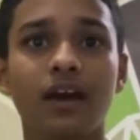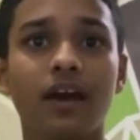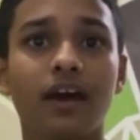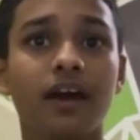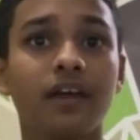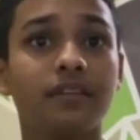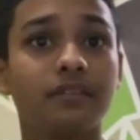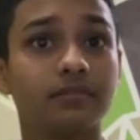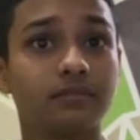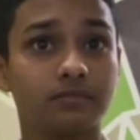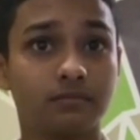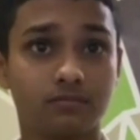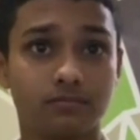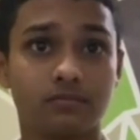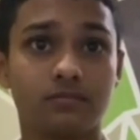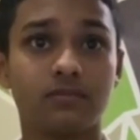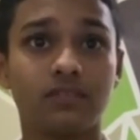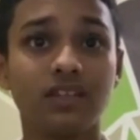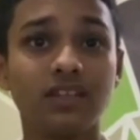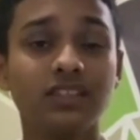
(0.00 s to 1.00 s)
And
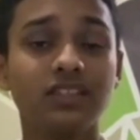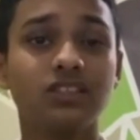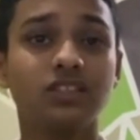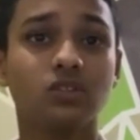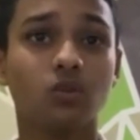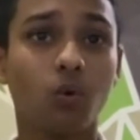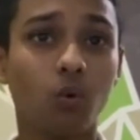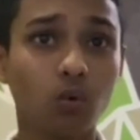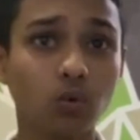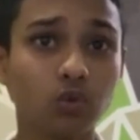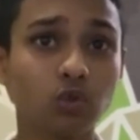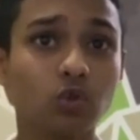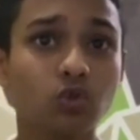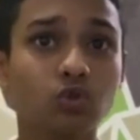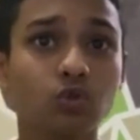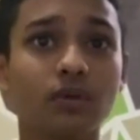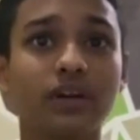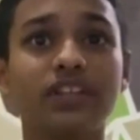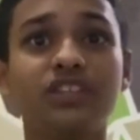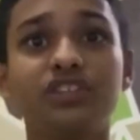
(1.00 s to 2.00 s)
this is
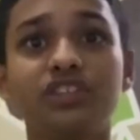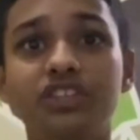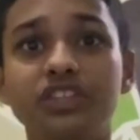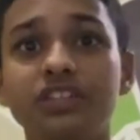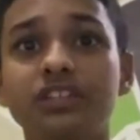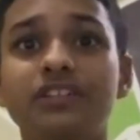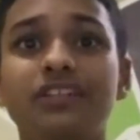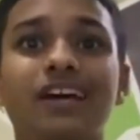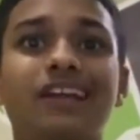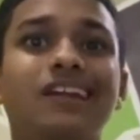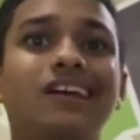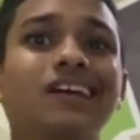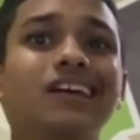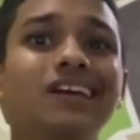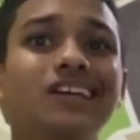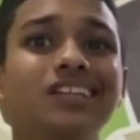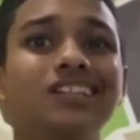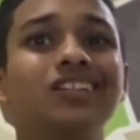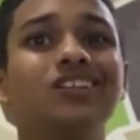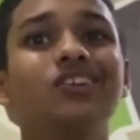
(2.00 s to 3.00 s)
also to ensure that
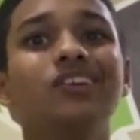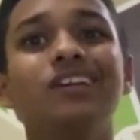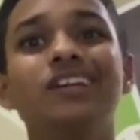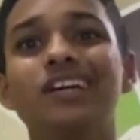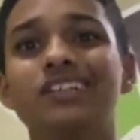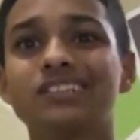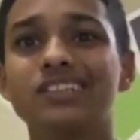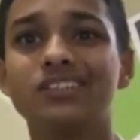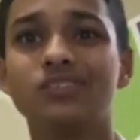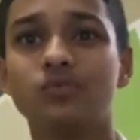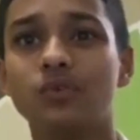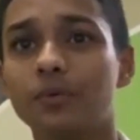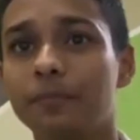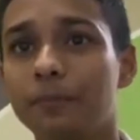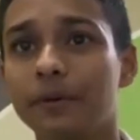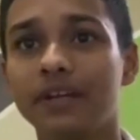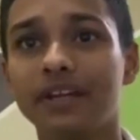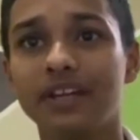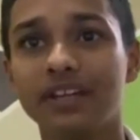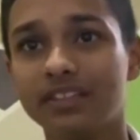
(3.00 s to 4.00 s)
history doesn't
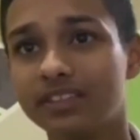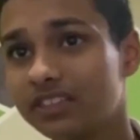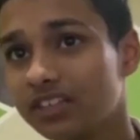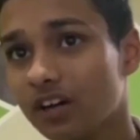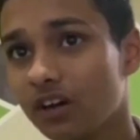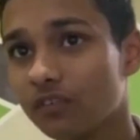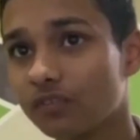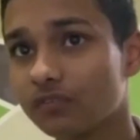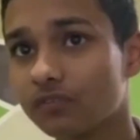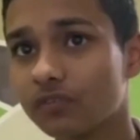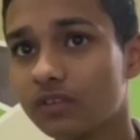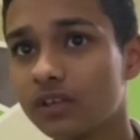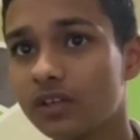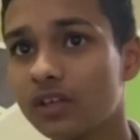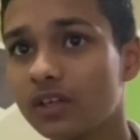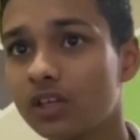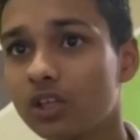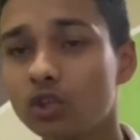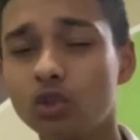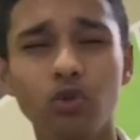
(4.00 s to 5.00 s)
repeat itself.
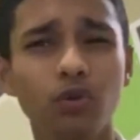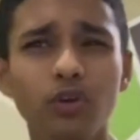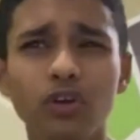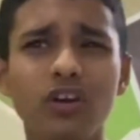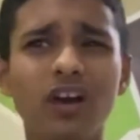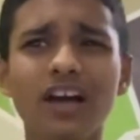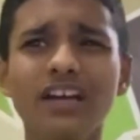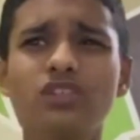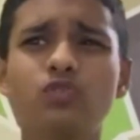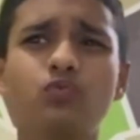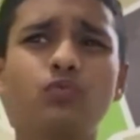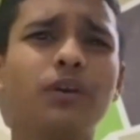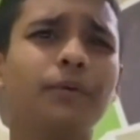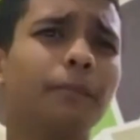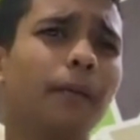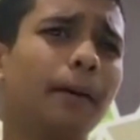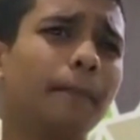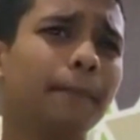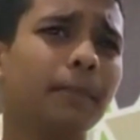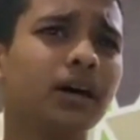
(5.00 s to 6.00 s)
Do you guys
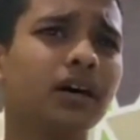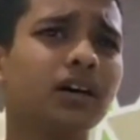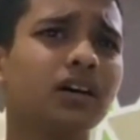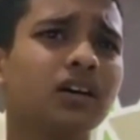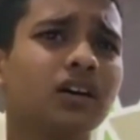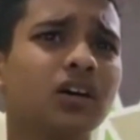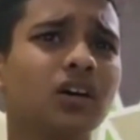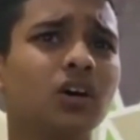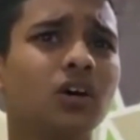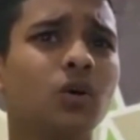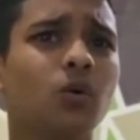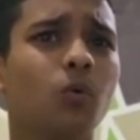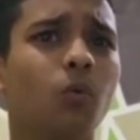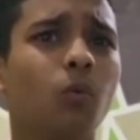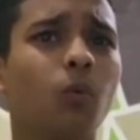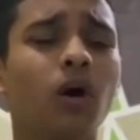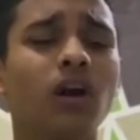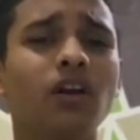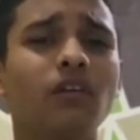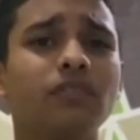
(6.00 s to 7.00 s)
remember
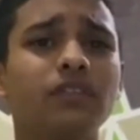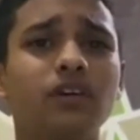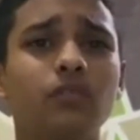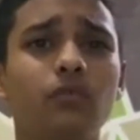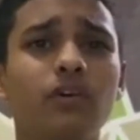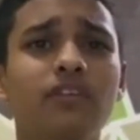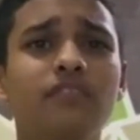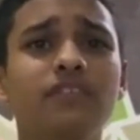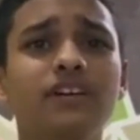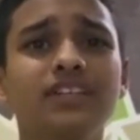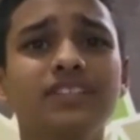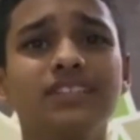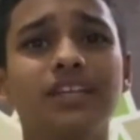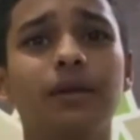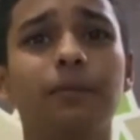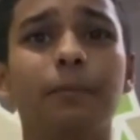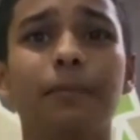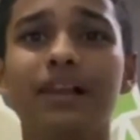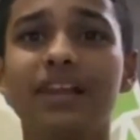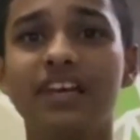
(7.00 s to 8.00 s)
one of the rivers
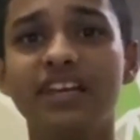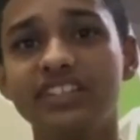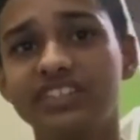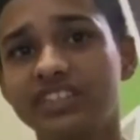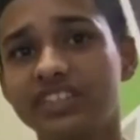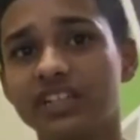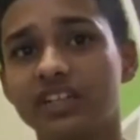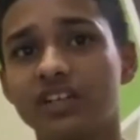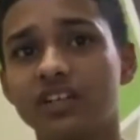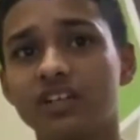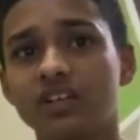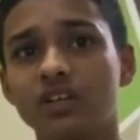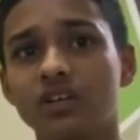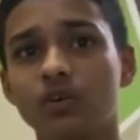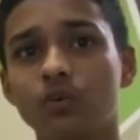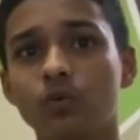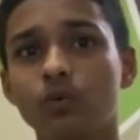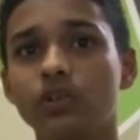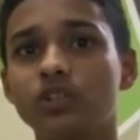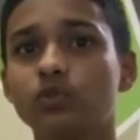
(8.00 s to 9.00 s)
in Malaysia
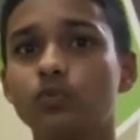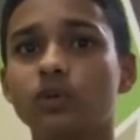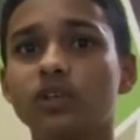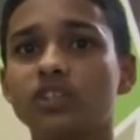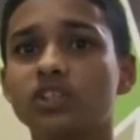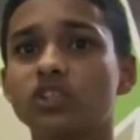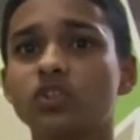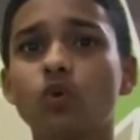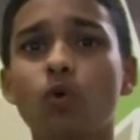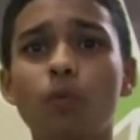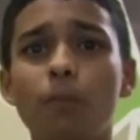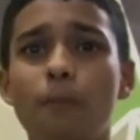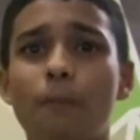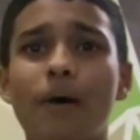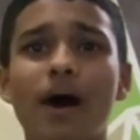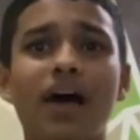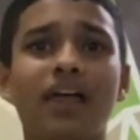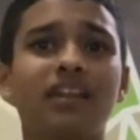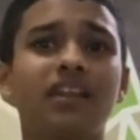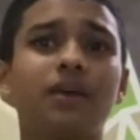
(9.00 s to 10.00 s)
which was so
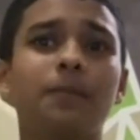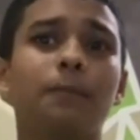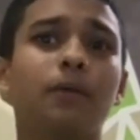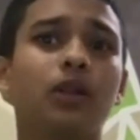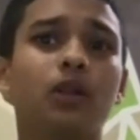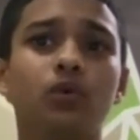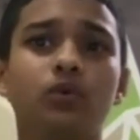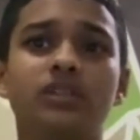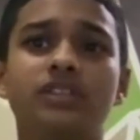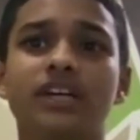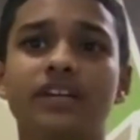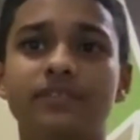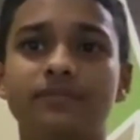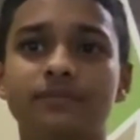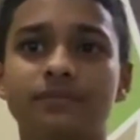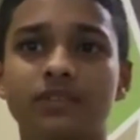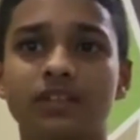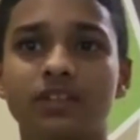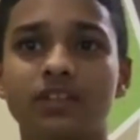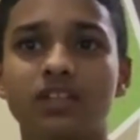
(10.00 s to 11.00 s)
badly polluted?
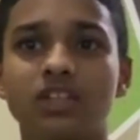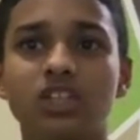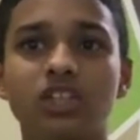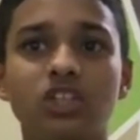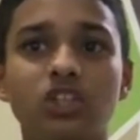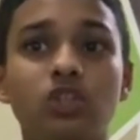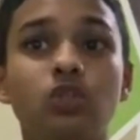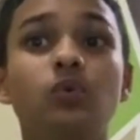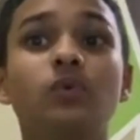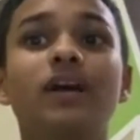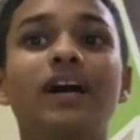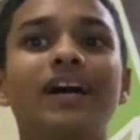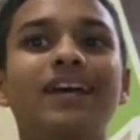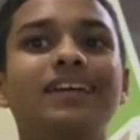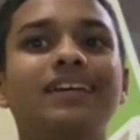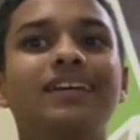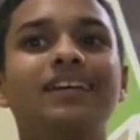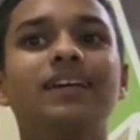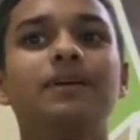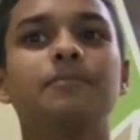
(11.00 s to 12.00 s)

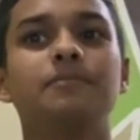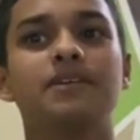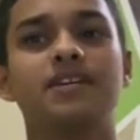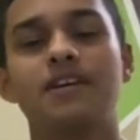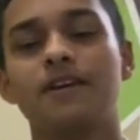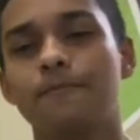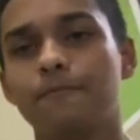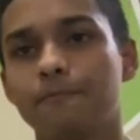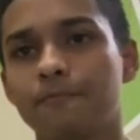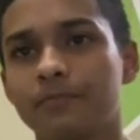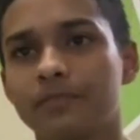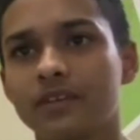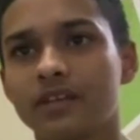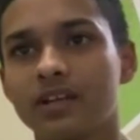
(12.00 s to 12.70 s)
Sungai Kim Kim.